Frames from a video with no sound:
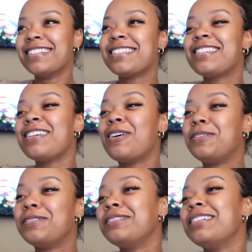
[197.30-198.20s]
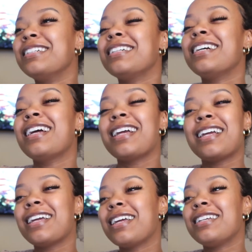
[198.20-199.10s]
So
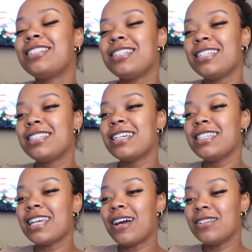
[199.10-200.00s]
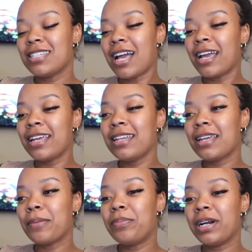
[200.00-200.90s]
she seats us
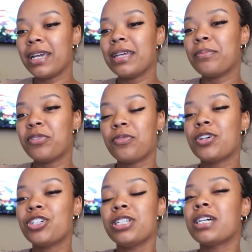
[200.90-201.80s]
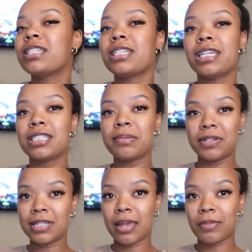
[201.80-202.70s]
outside, but before she does, it takes
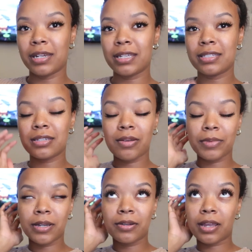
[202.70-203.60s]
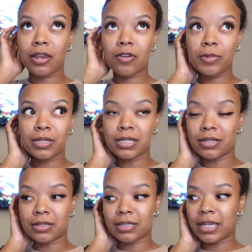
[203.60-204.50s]
about 10 minutes. So I'm like, okay, no big
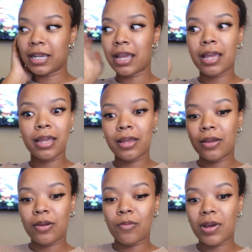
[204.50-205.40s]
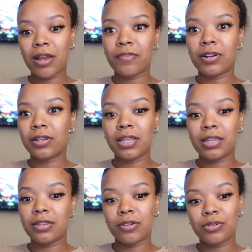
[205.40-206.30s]
deal, like whatever.
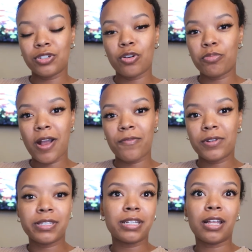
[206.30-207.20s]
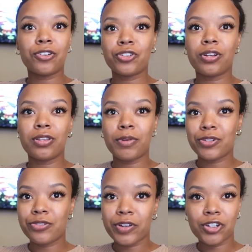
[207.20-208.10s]
Like there was no preference selection on the
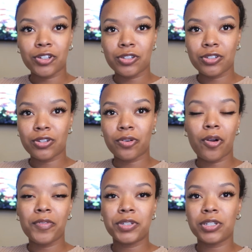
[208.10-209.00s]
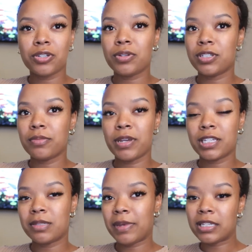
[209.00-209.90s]
reservation, so obviously you need to
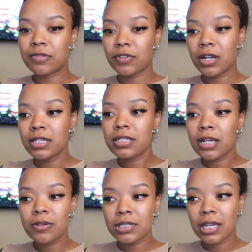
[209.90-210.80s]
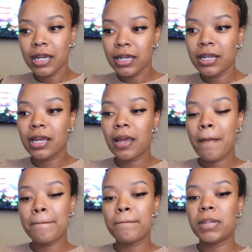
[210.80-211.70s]
make space for us outside.
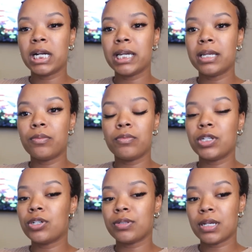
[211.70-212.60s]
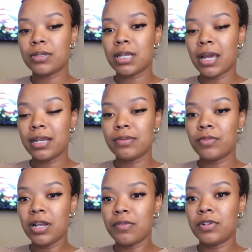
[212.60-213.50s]
But we chose outside and
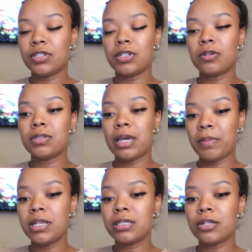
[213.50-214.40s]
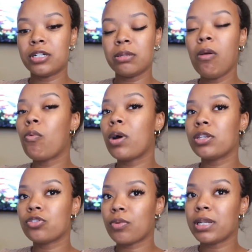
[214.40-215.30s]
whatever. So 10 minutes later, it's about
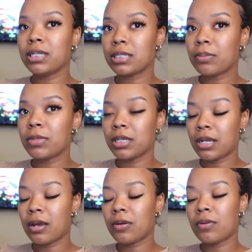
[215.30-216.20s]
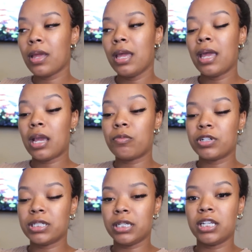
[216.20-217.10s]
1:20 something now, and
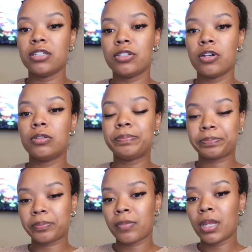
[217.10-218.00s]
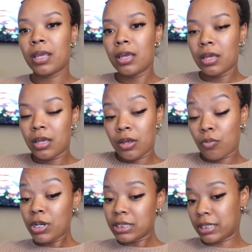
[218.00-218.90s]
we're seated. So
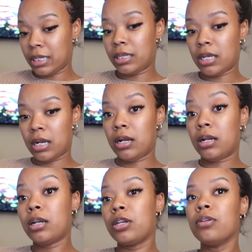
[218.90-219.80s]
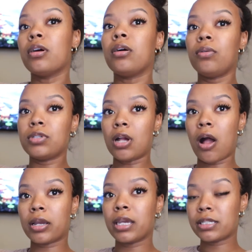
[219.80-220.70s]
we're sitting there, you know,
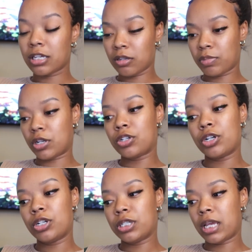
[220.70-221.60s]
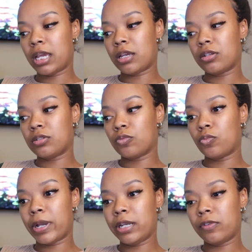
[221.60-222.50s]
talking, taking pictures, and
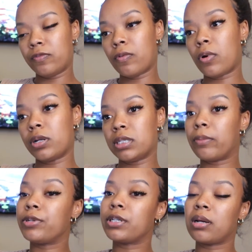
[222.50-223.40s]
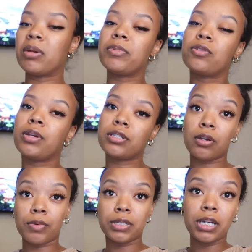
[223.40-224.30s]
waiting for someone to come up to us.
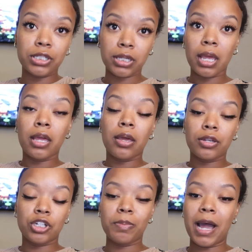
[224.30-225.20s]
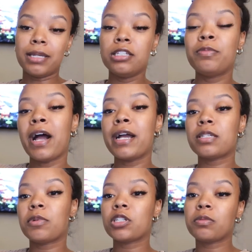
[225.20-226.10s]
No one does. She passes by
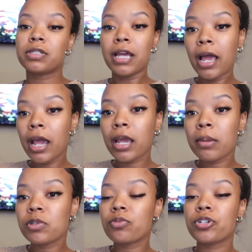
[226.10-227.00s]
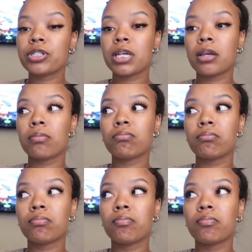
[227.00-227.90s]
us multiple times. We're just like,
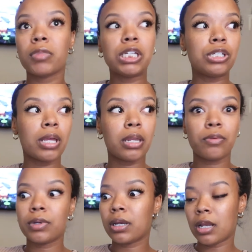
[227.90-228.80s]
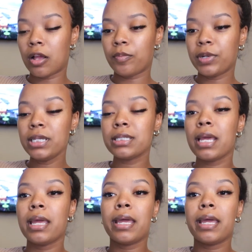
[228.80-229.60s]
is anyone gonna help us?